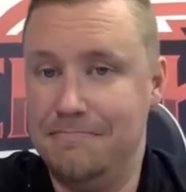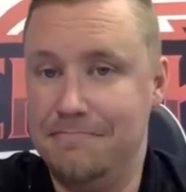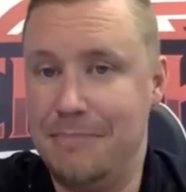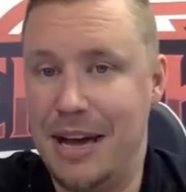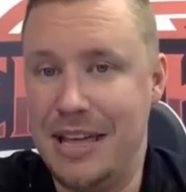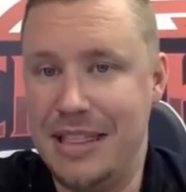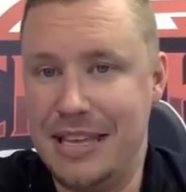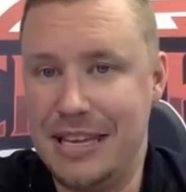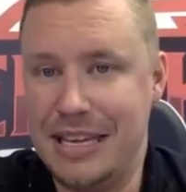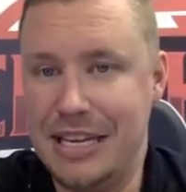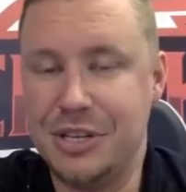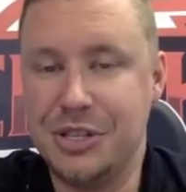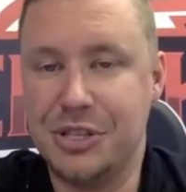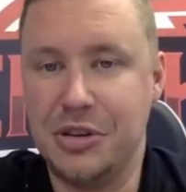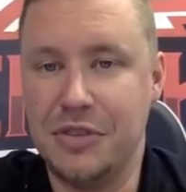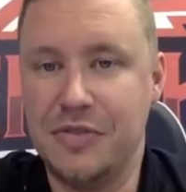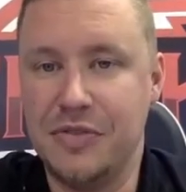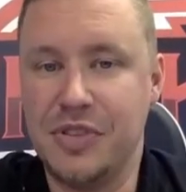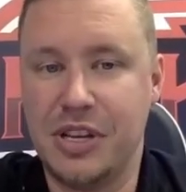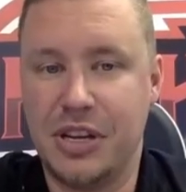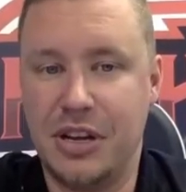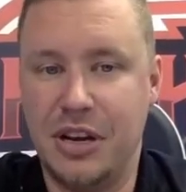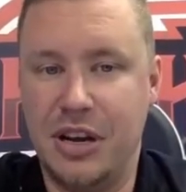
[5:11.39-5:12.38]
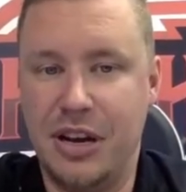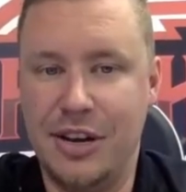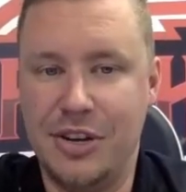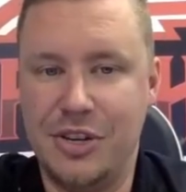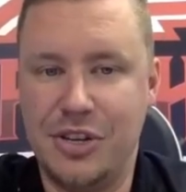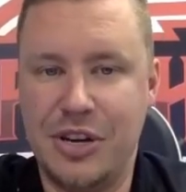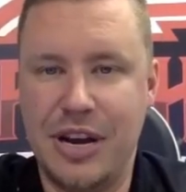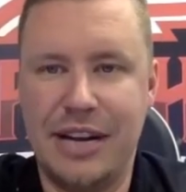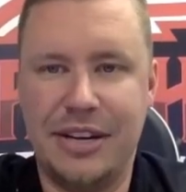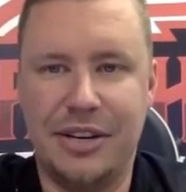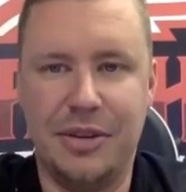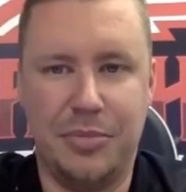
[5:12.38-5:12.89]
I think he deserves the
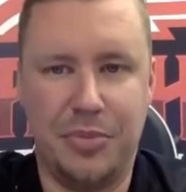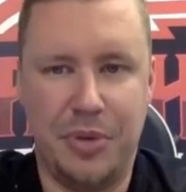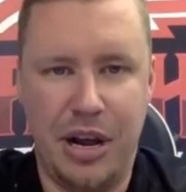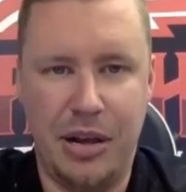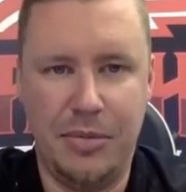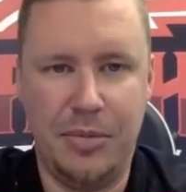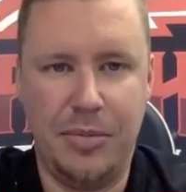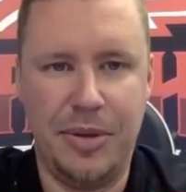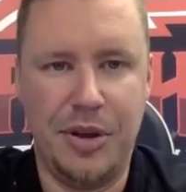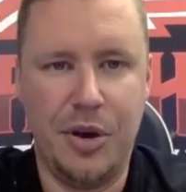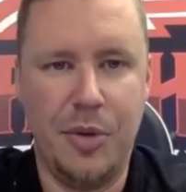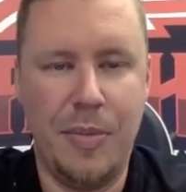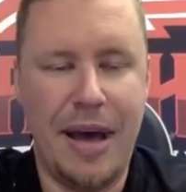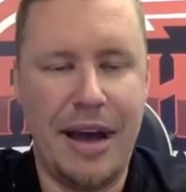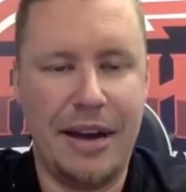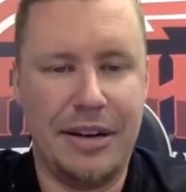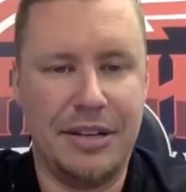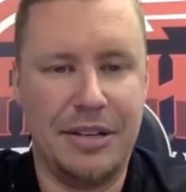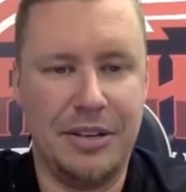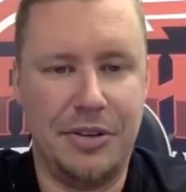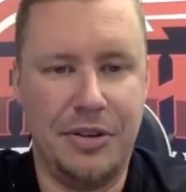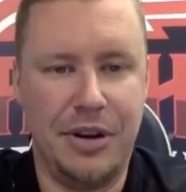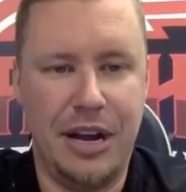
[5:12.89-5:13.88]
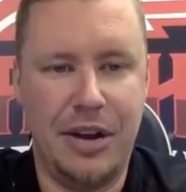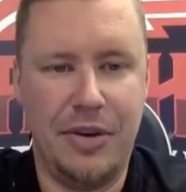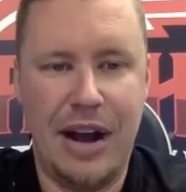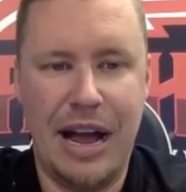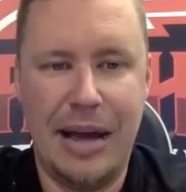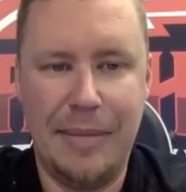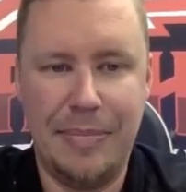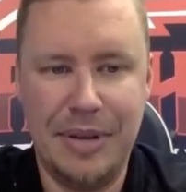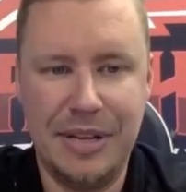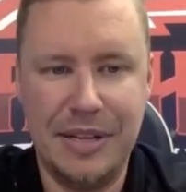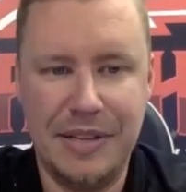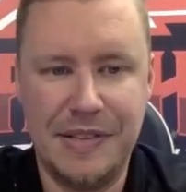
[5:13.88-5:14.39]
contract. He'll probably go back to Grand
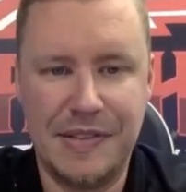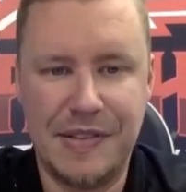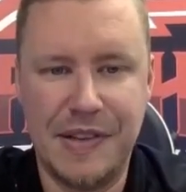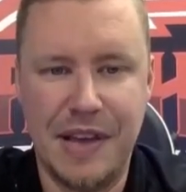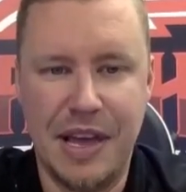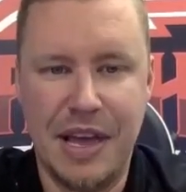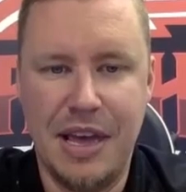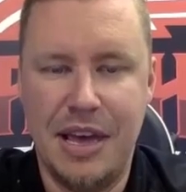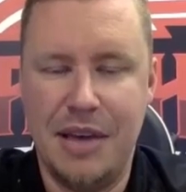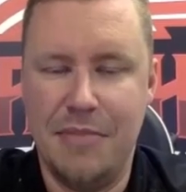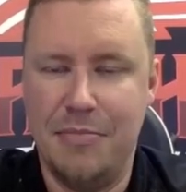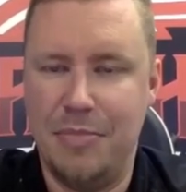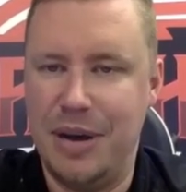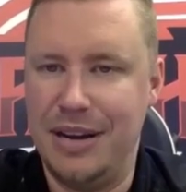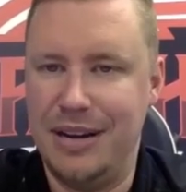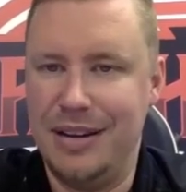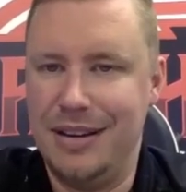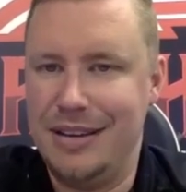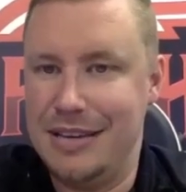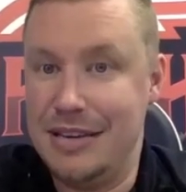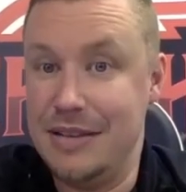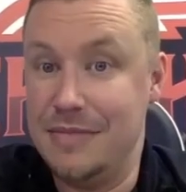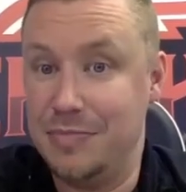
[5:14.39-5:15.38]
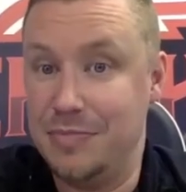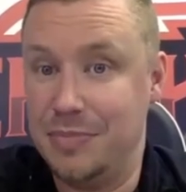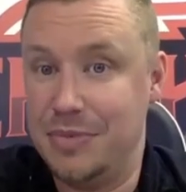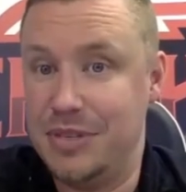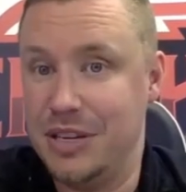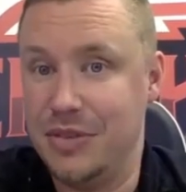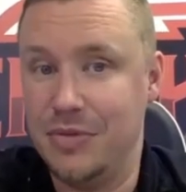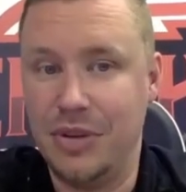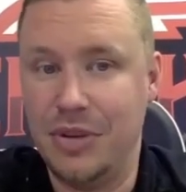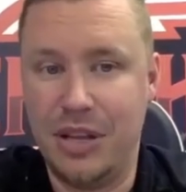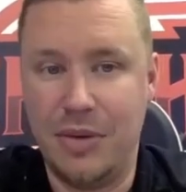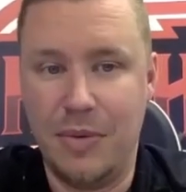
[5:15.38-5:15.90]
Rapids, but he
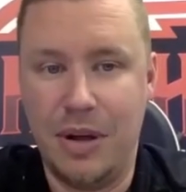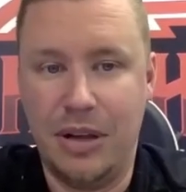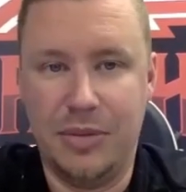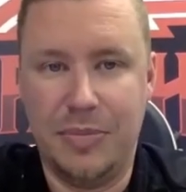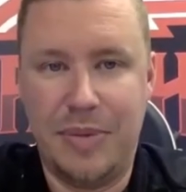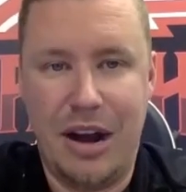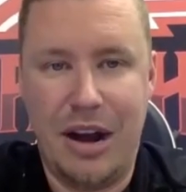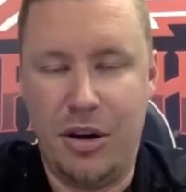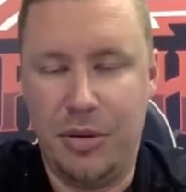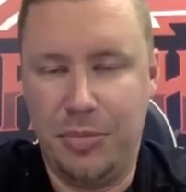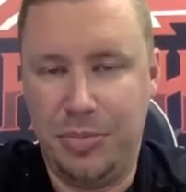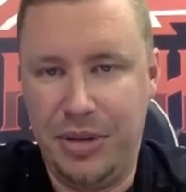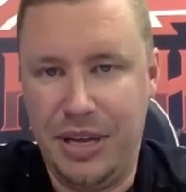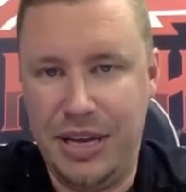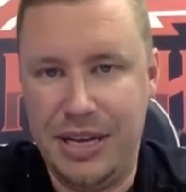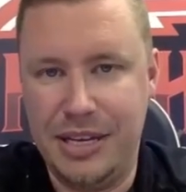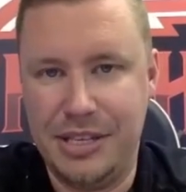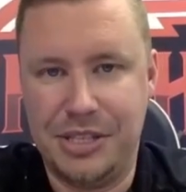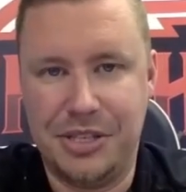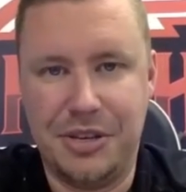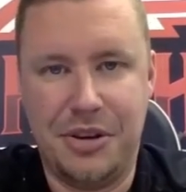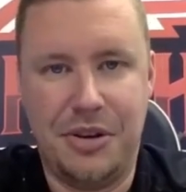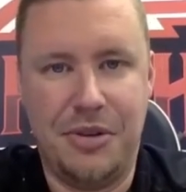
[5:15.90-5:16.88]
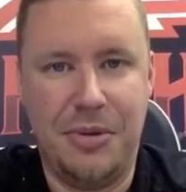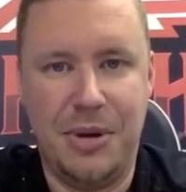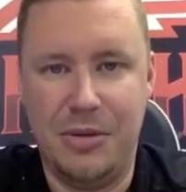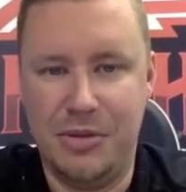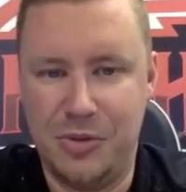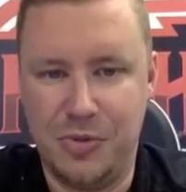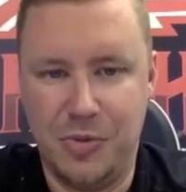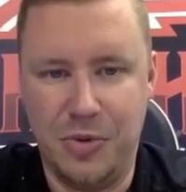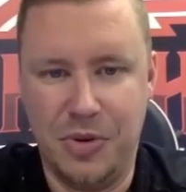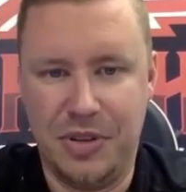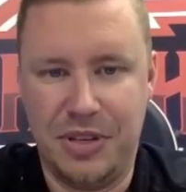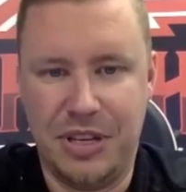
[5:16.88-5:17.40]
did really well on the power play, so it
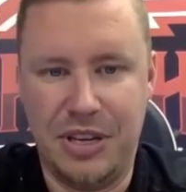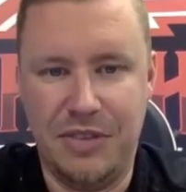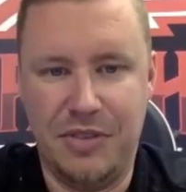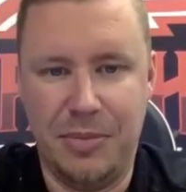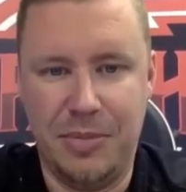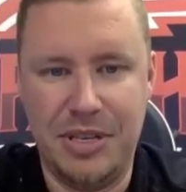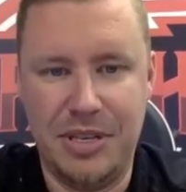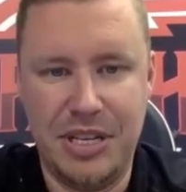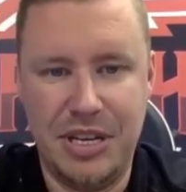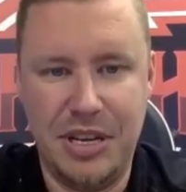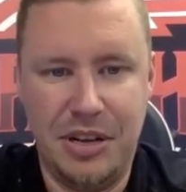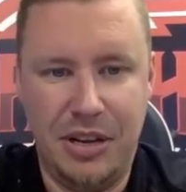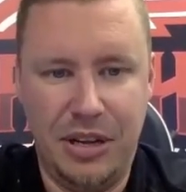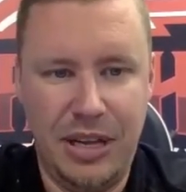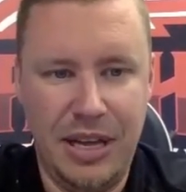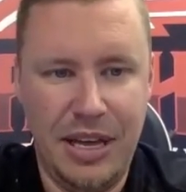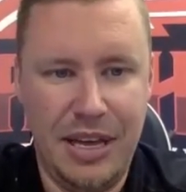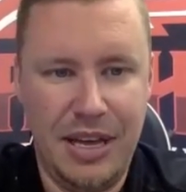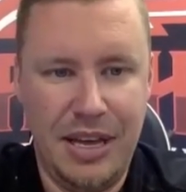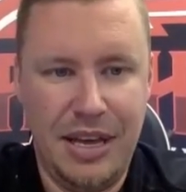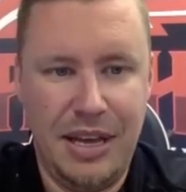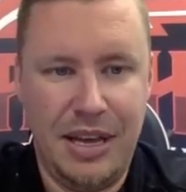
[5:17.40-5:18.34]
was worth giving him a deal.